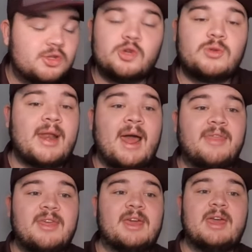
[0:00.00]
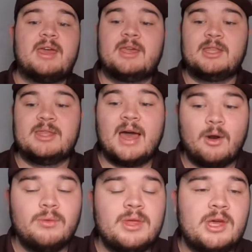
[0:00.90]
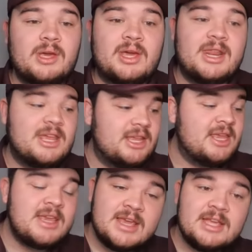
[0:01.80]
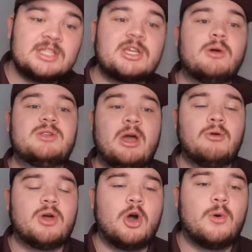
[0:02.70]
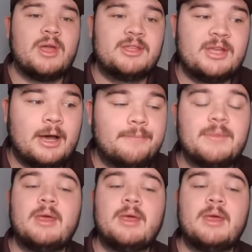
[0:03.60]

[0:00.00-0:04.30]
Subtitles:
that I think not only can it ease Coach Elko into